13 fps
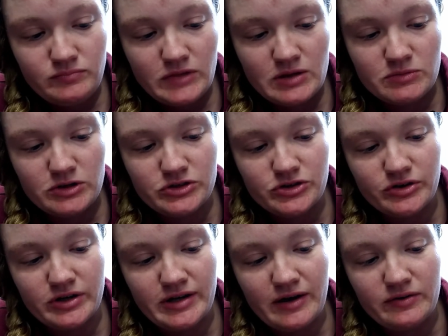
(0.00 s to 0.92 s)
and turn it
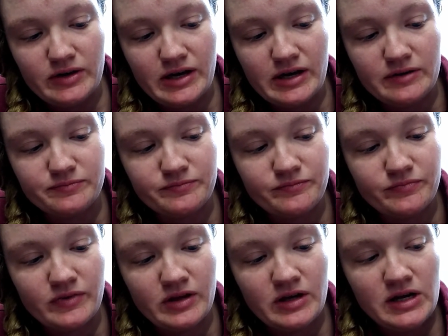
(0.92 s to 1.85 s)
down again.
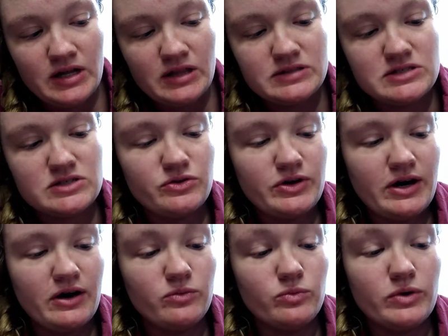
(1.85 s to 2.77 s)
Let's go
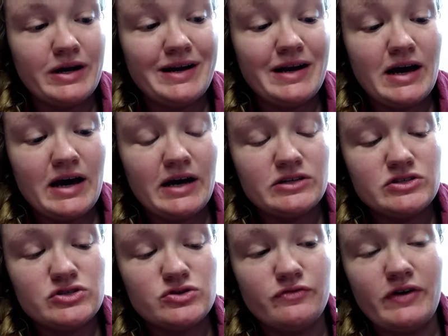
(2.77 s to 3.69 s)
down, we're at a 9.
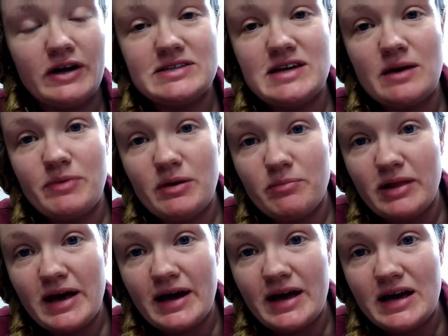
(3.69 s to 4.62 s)
So tap that
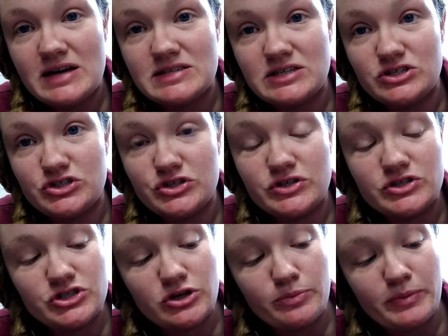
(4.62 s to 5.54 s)
black S, it should
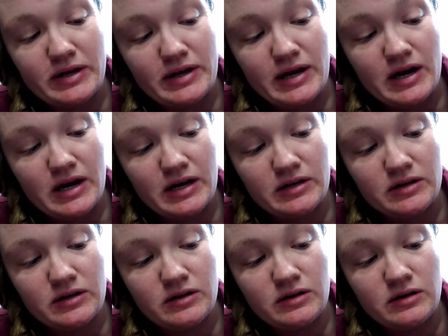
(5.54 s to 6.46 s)
show me a 9,
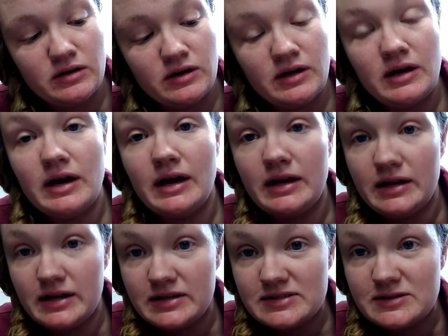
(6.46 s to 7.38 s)
and it
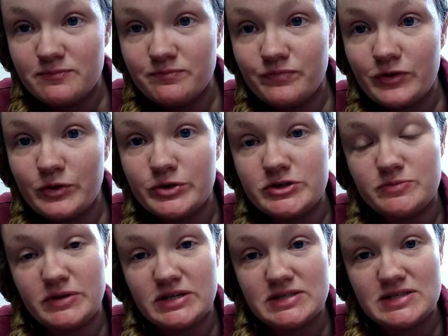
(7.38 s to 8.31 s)
is, which
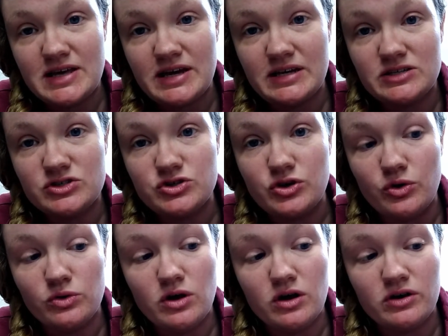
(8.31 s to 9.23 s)
means that it is no
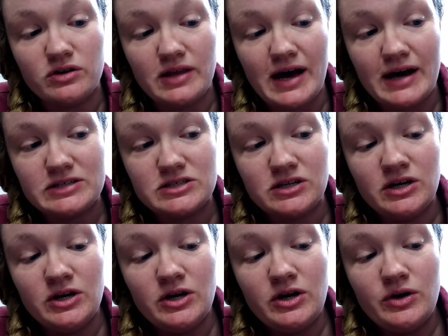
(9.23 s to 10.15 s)
longer locked.
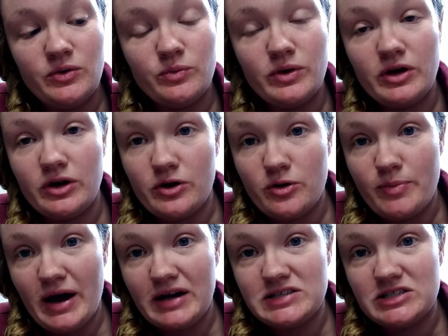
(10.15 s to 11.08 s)
We can go
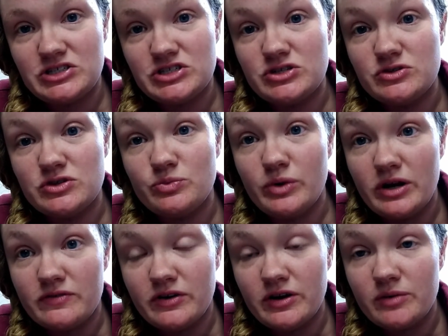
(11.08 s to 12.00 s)
back to just using
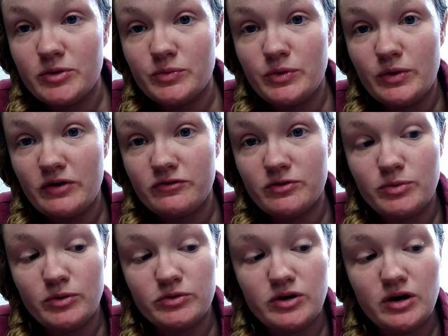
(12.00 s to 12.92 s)
whatever number we want for
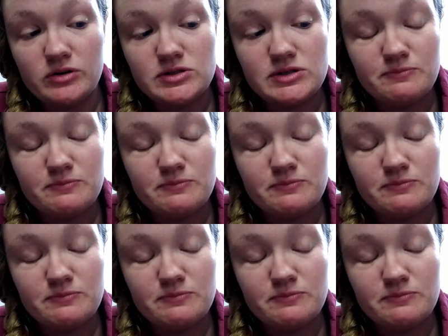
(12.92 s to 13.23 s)
both dogs.